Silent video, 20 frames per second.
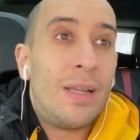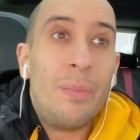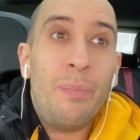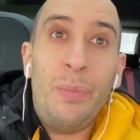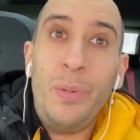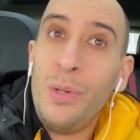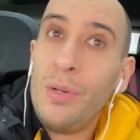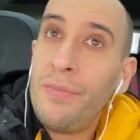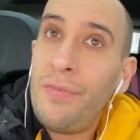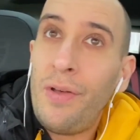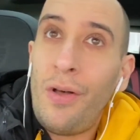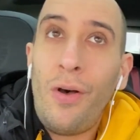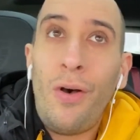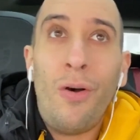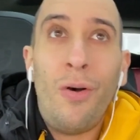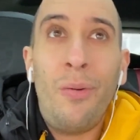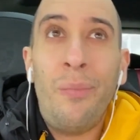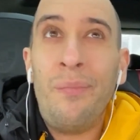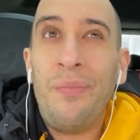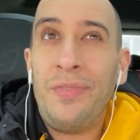got a beautiful
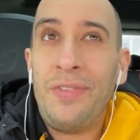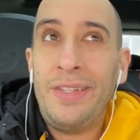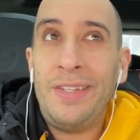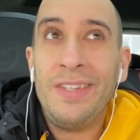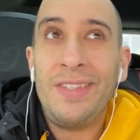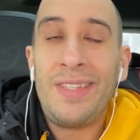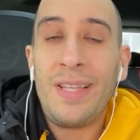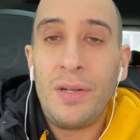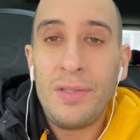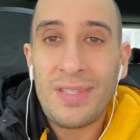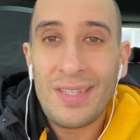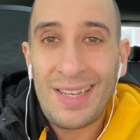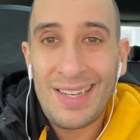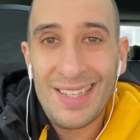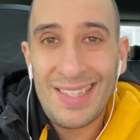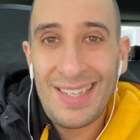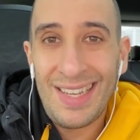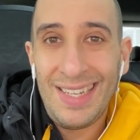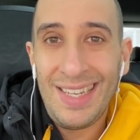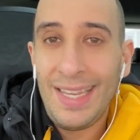home just outside
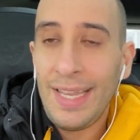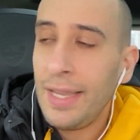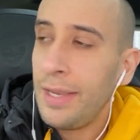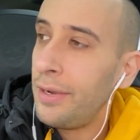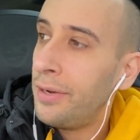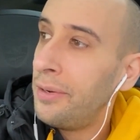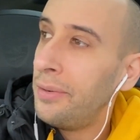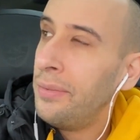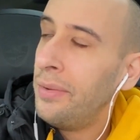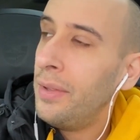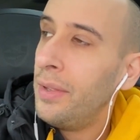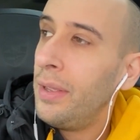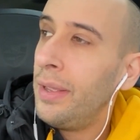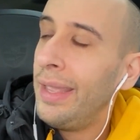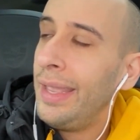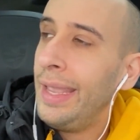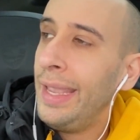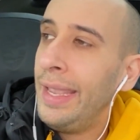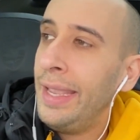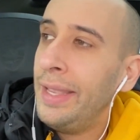of San Diego,
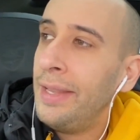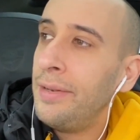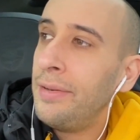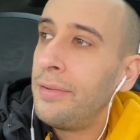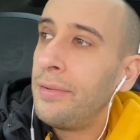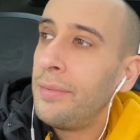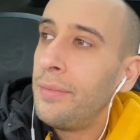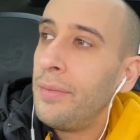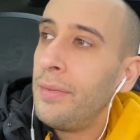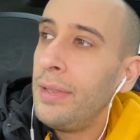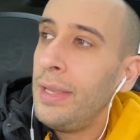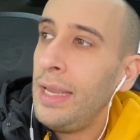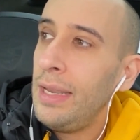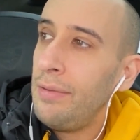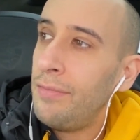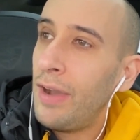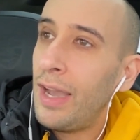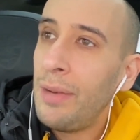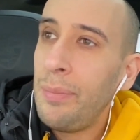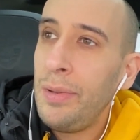and he
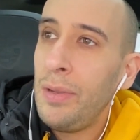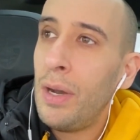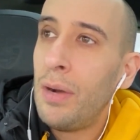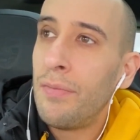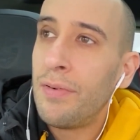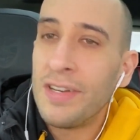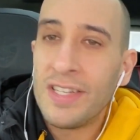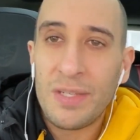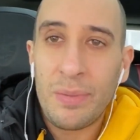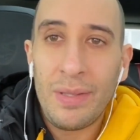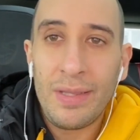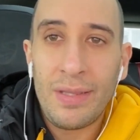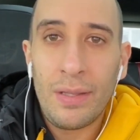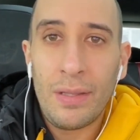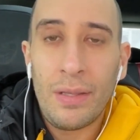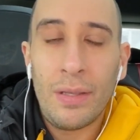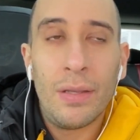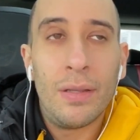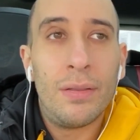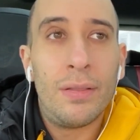invited me over. I spent
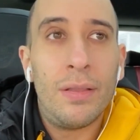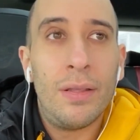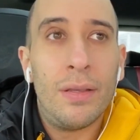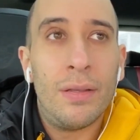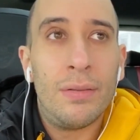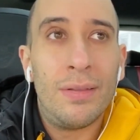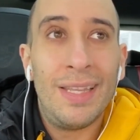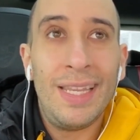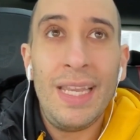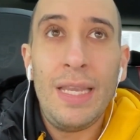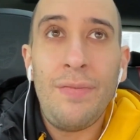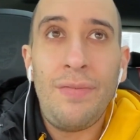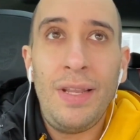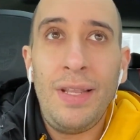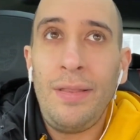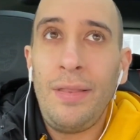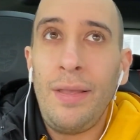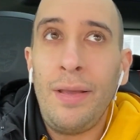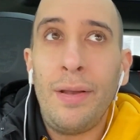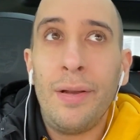the, the, the
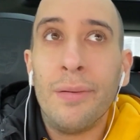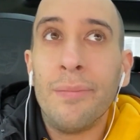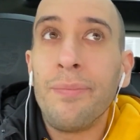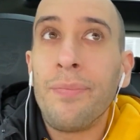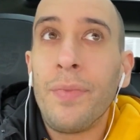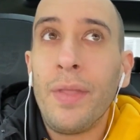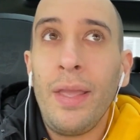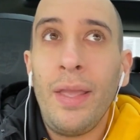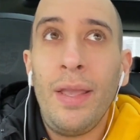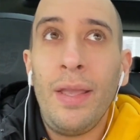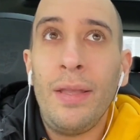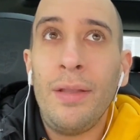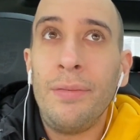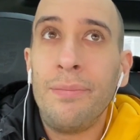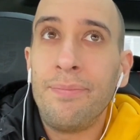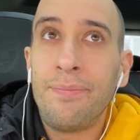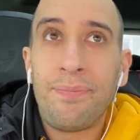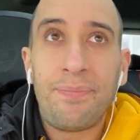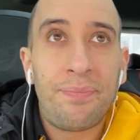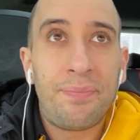evening there, and
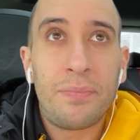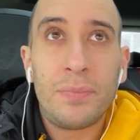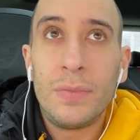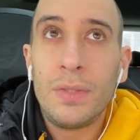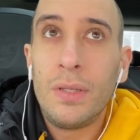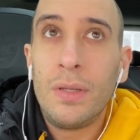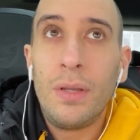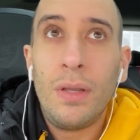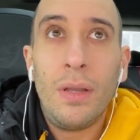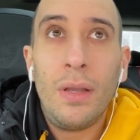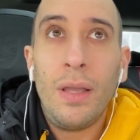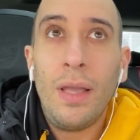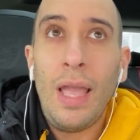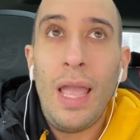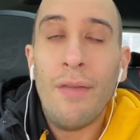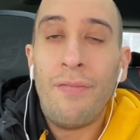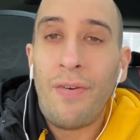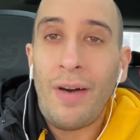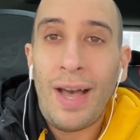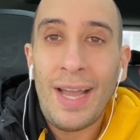
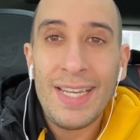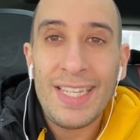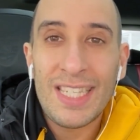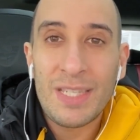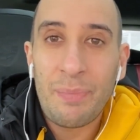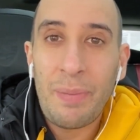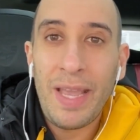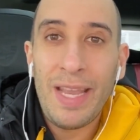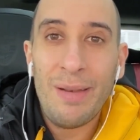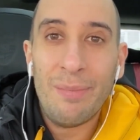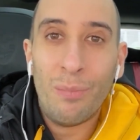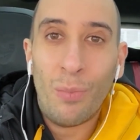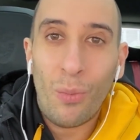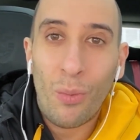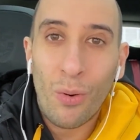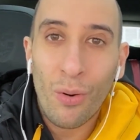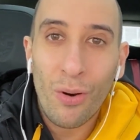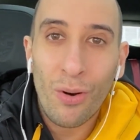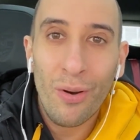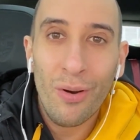if I spent
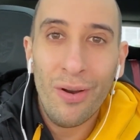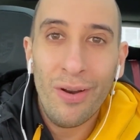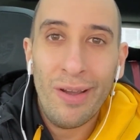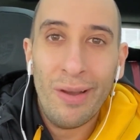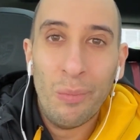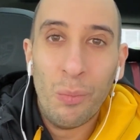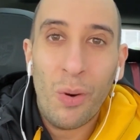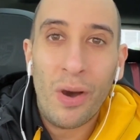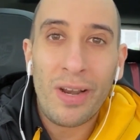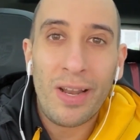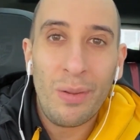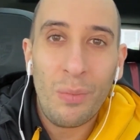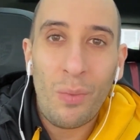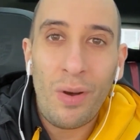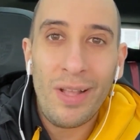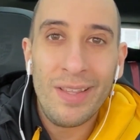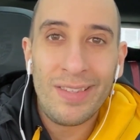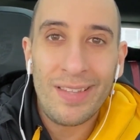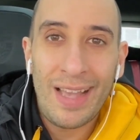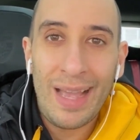more
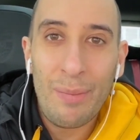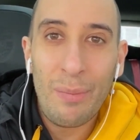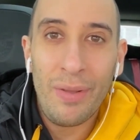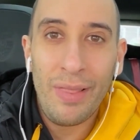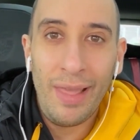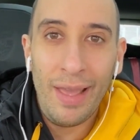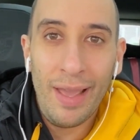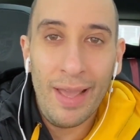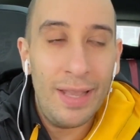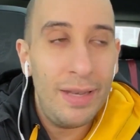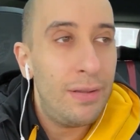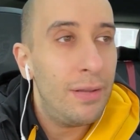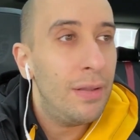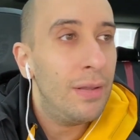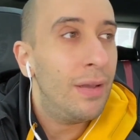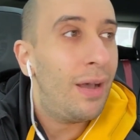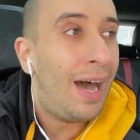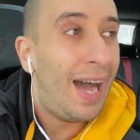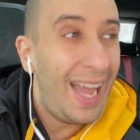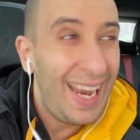one-on-one time with Ed,
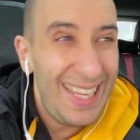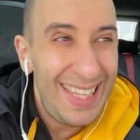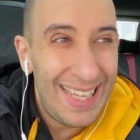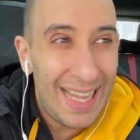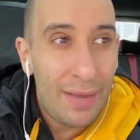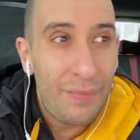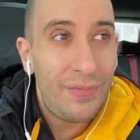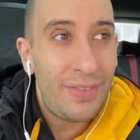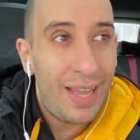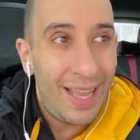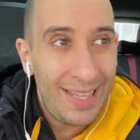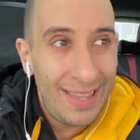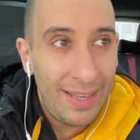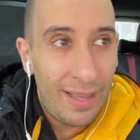I left that